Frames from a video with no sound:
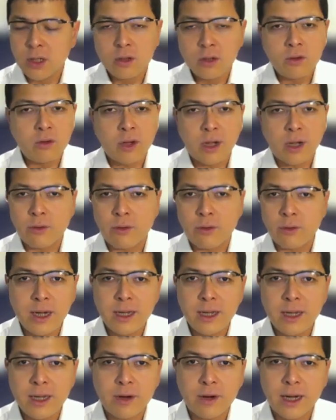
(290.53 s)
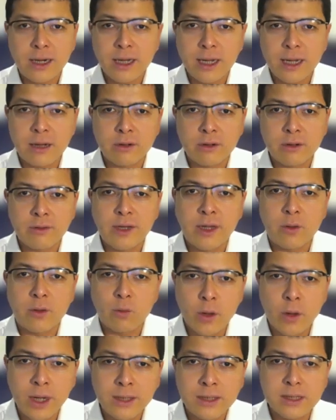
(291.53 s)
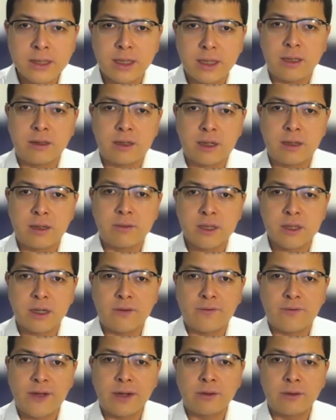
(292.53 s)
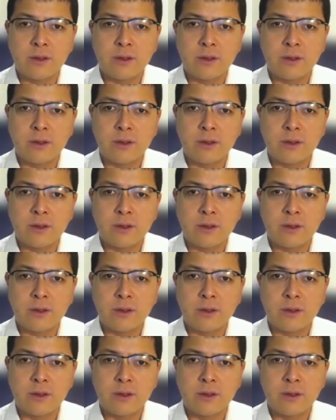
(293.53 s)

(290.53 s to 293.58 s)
who are really running out of their wits in terms of how